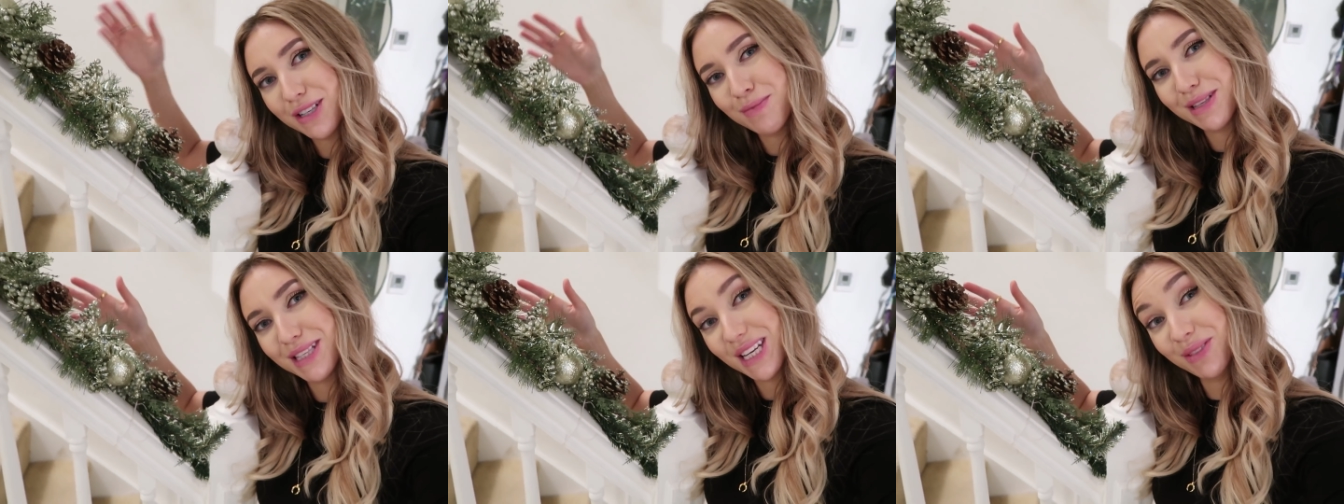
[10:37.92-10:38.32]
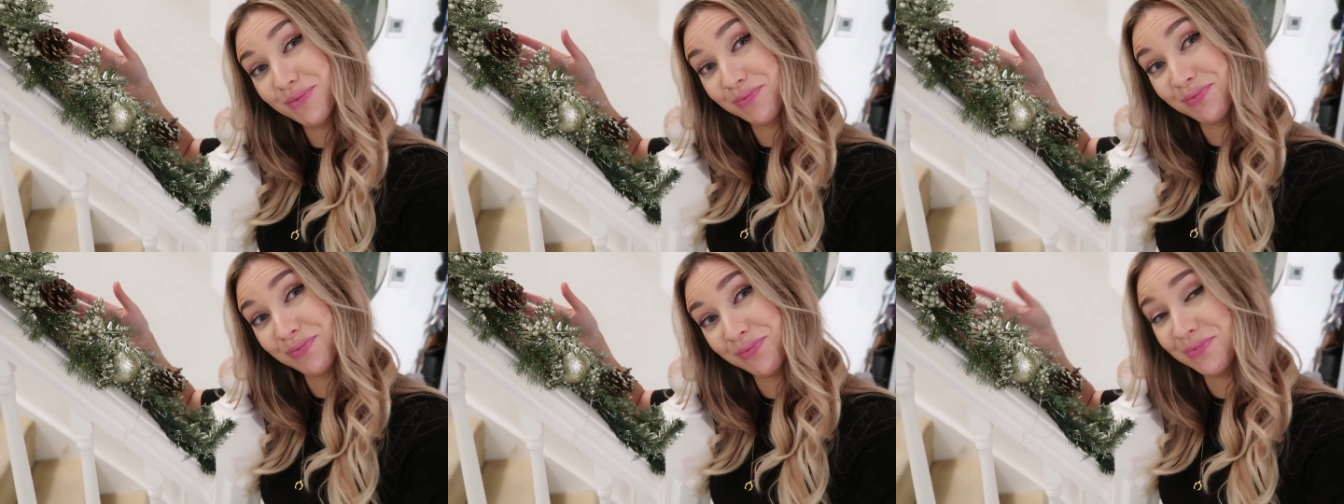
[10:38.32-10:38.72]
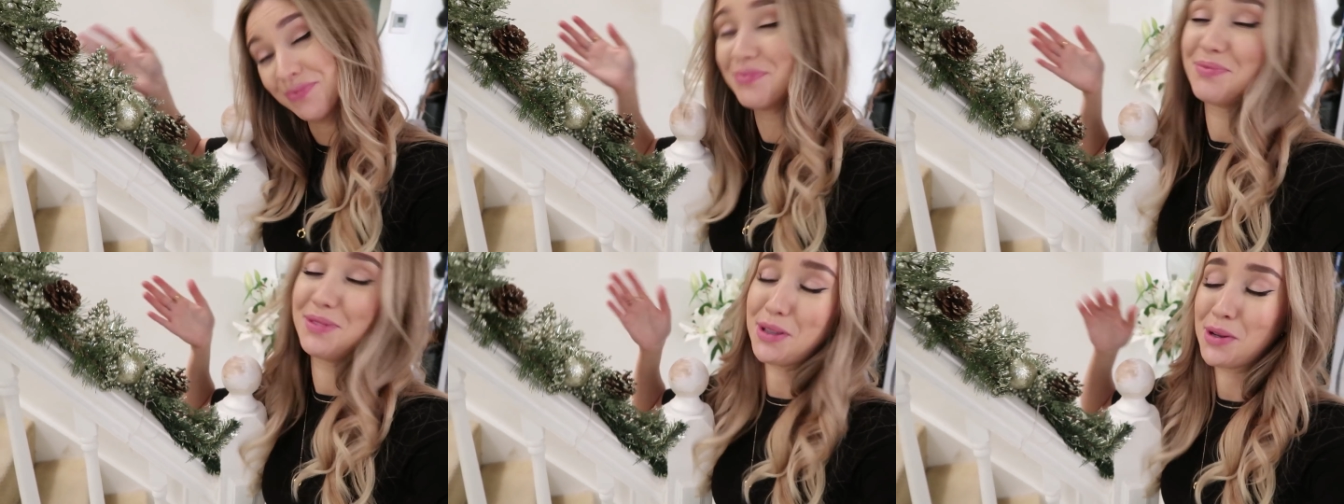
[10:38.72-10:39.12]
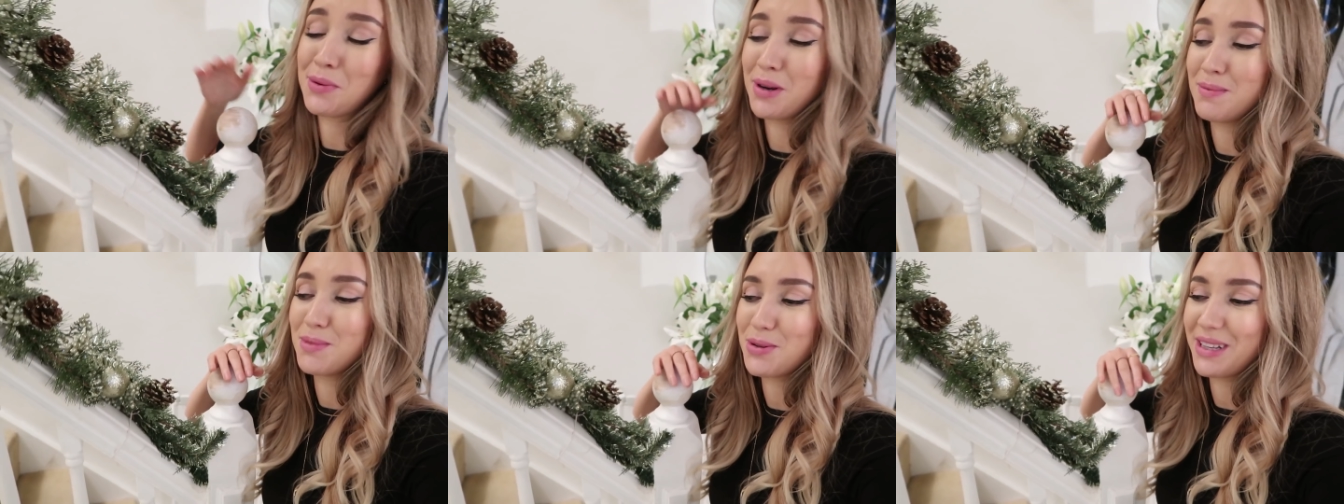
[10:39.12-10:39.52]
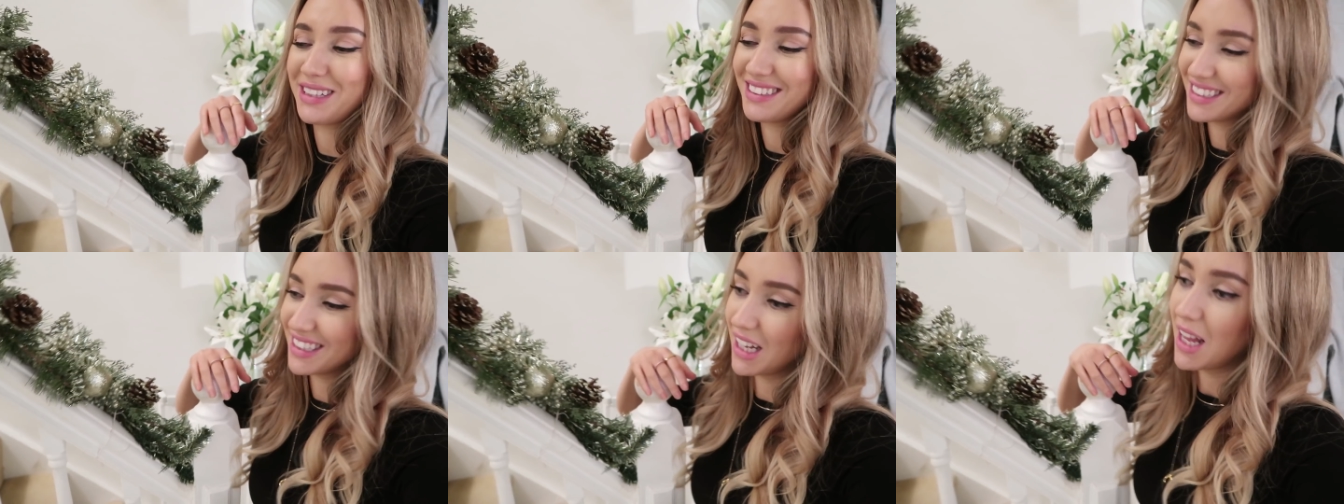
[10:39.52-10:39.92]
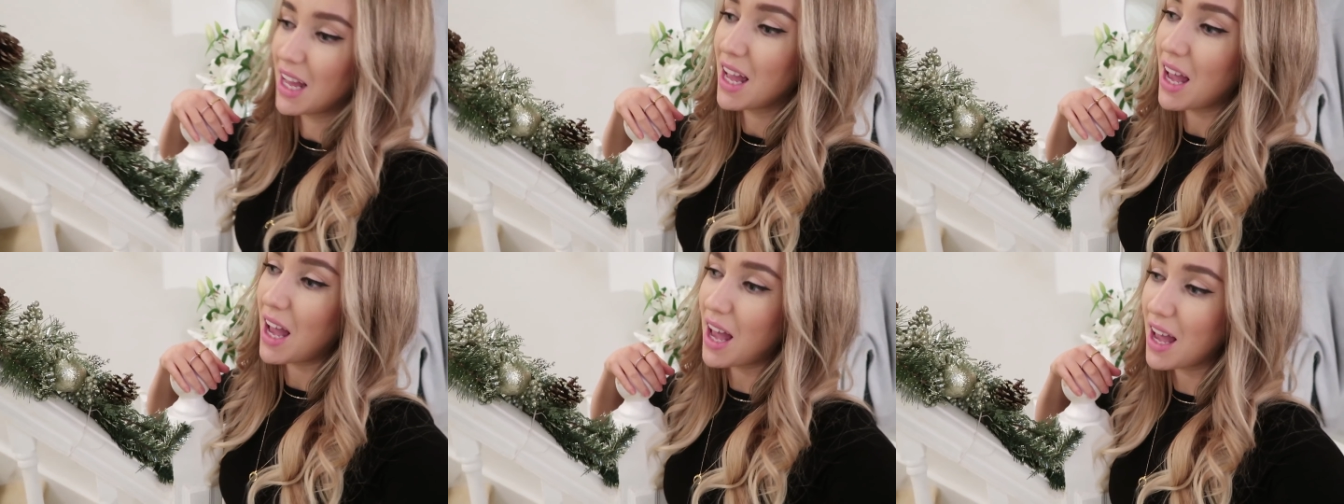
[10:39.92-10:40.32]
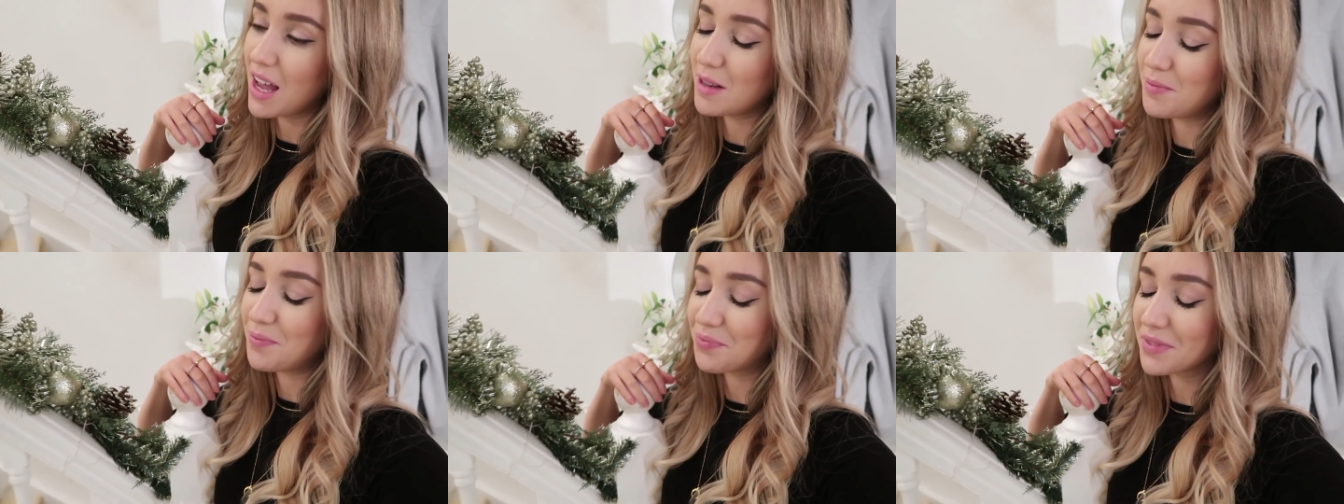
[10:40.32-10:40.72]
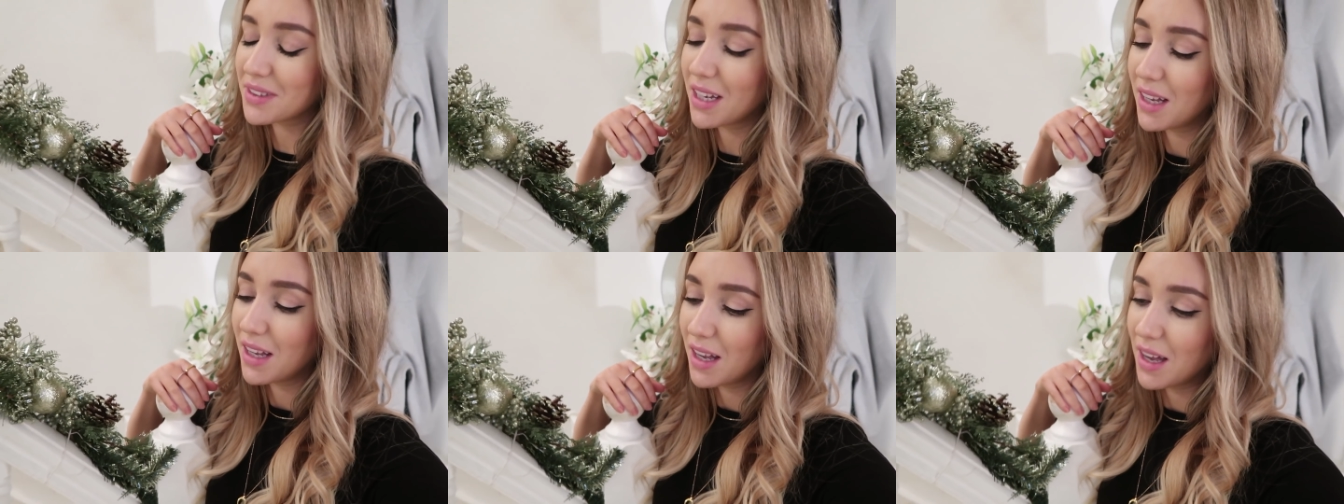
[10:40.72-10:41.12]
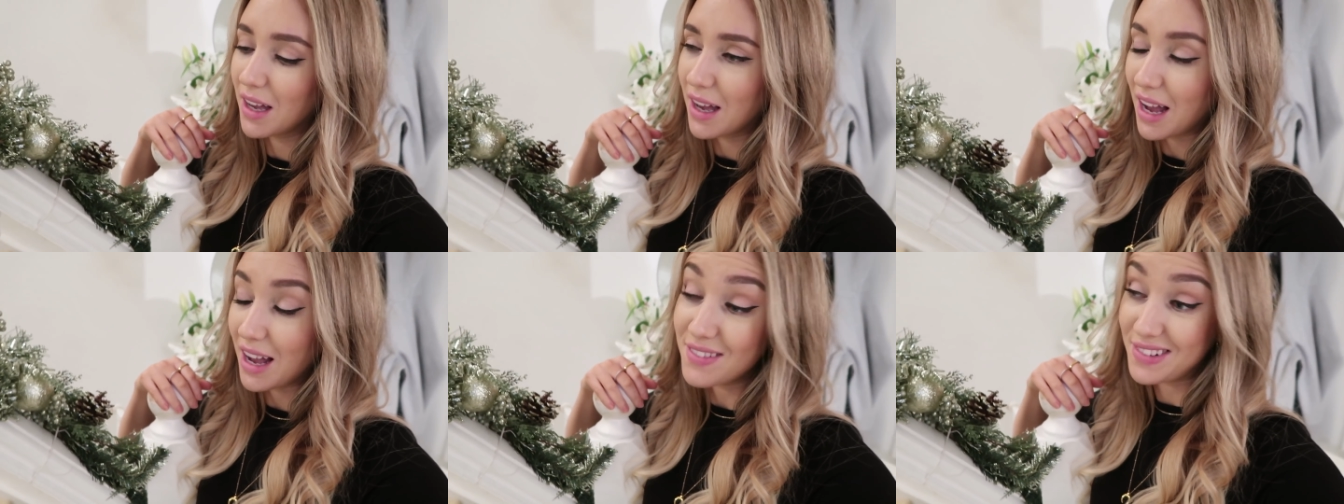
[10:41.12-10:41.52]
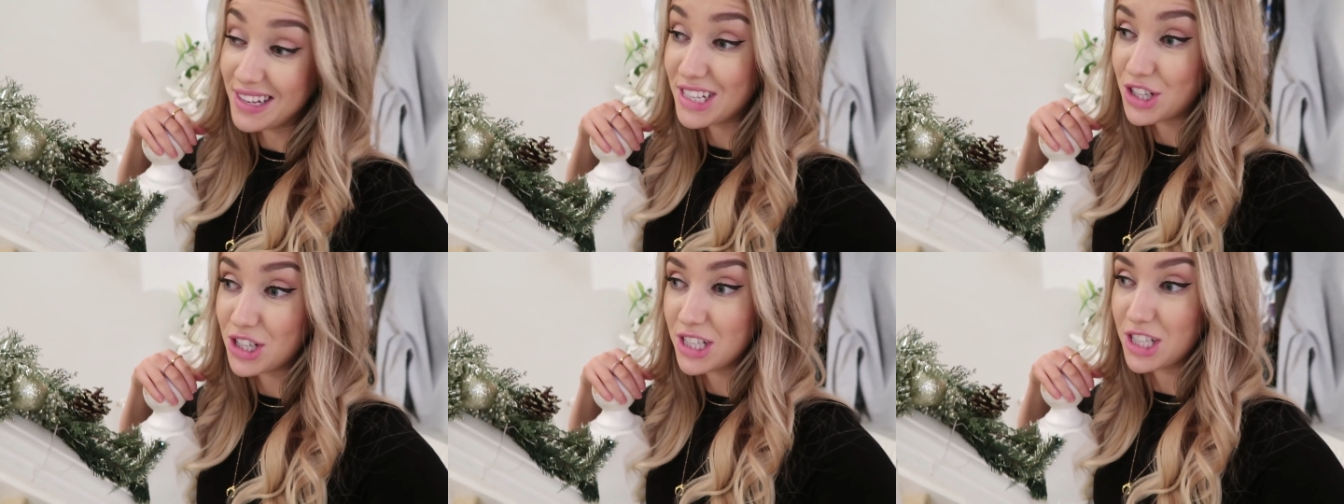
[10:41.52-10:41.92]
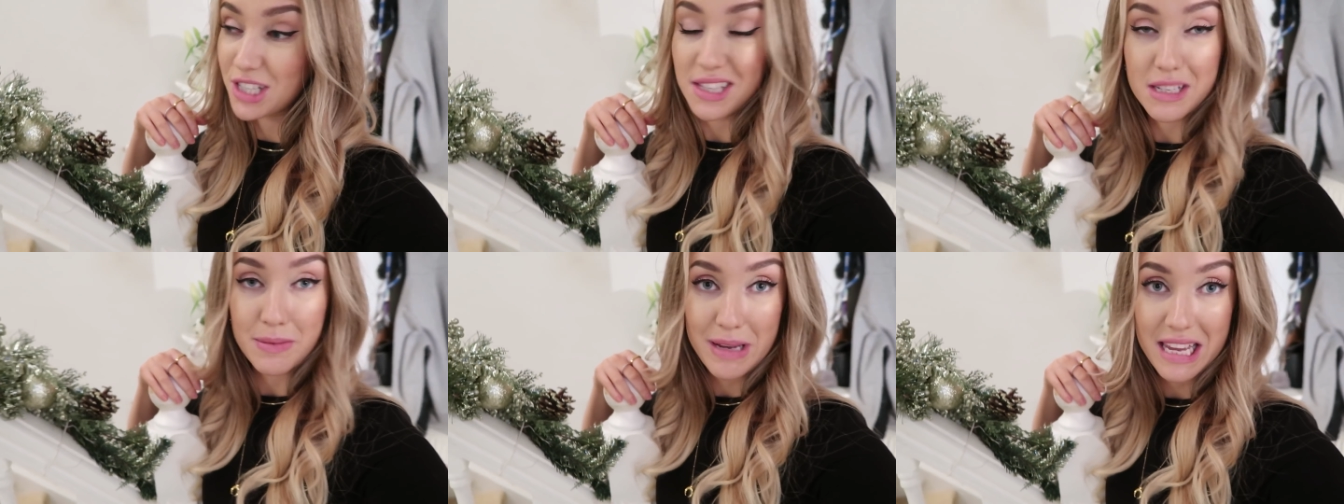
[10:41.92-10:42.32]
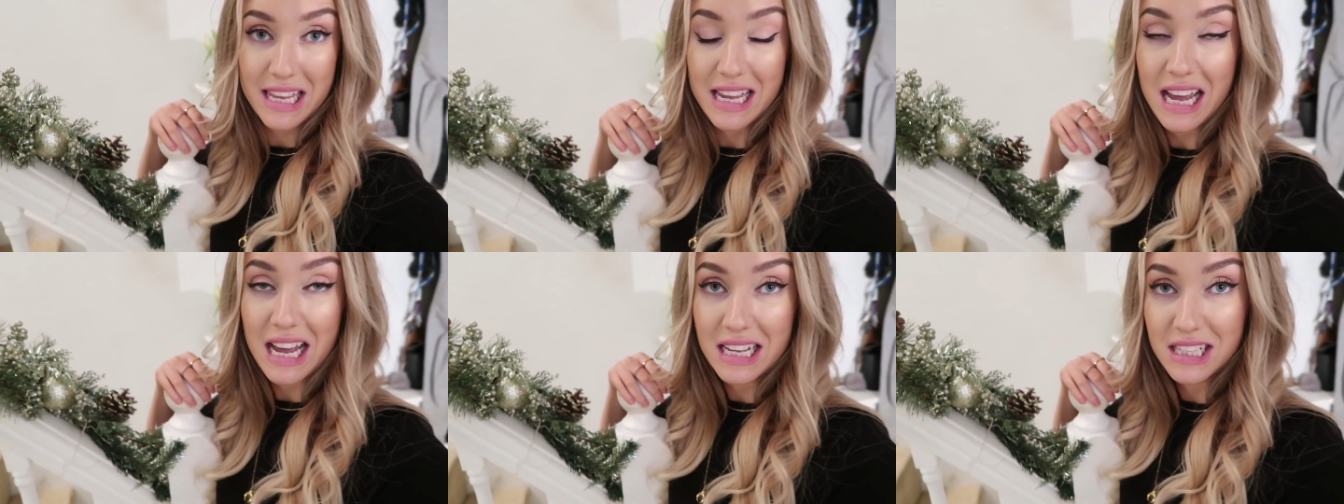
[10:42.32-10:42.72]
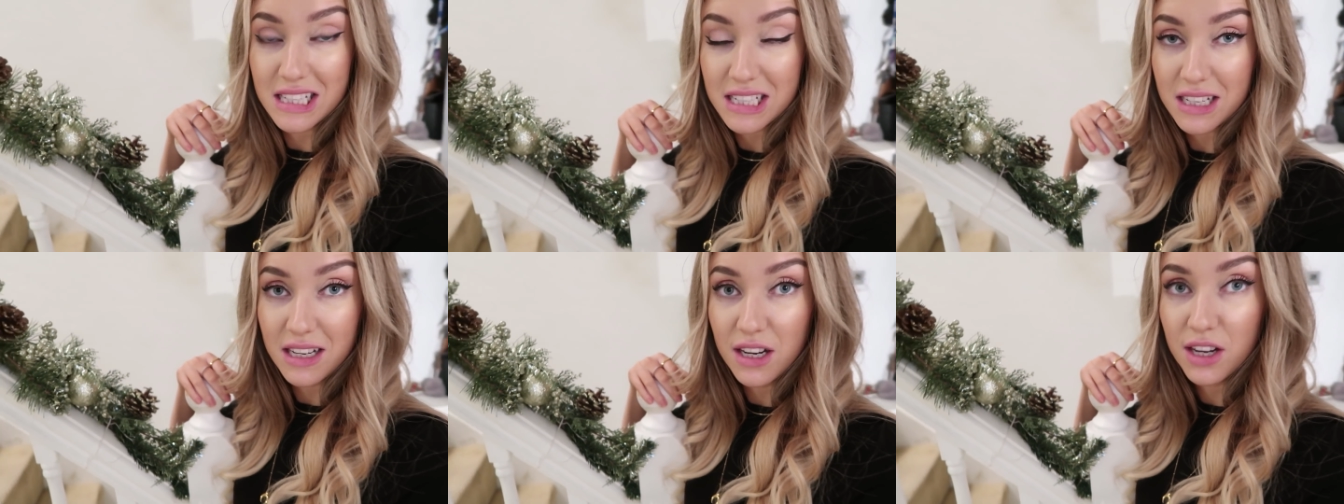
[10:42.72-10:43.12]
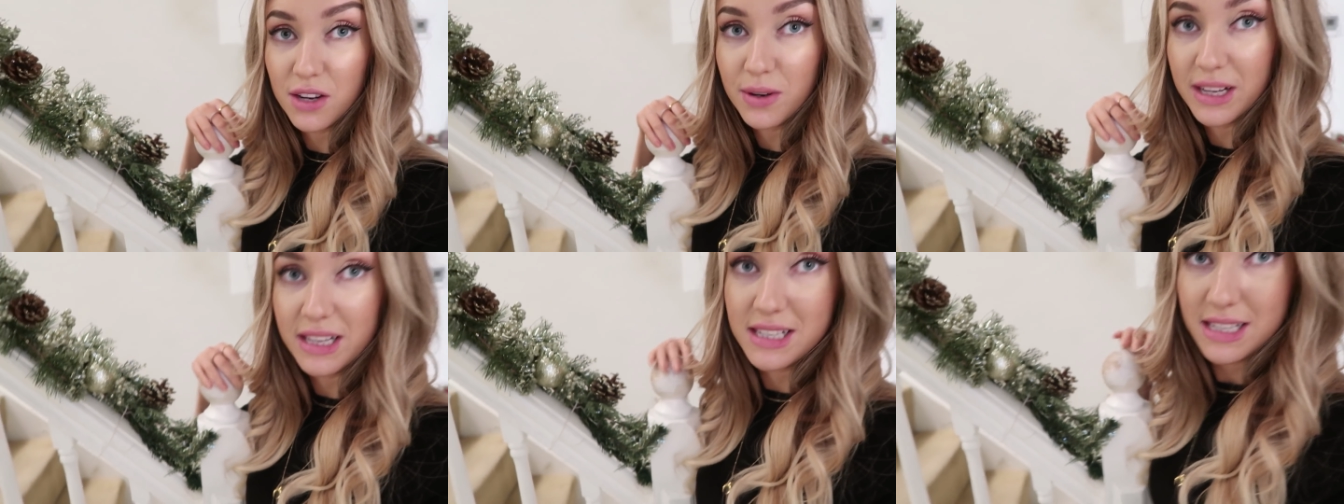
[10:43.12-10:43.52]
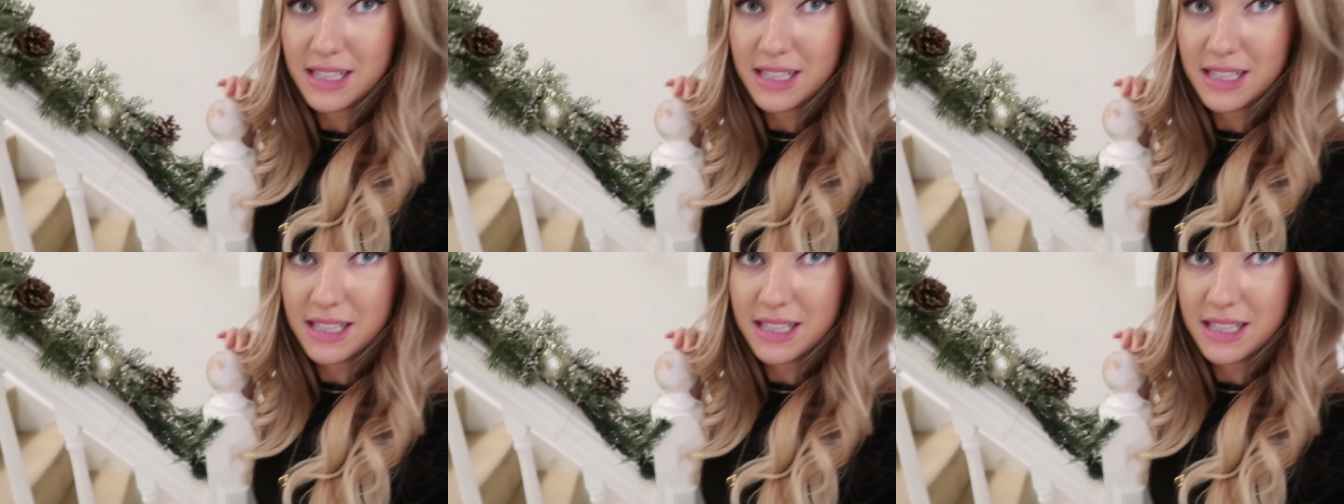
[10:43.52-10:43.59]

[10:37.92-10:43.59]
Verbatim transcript: Christmassy. Don't know why I'm doing. Um, I've literally just come in and look what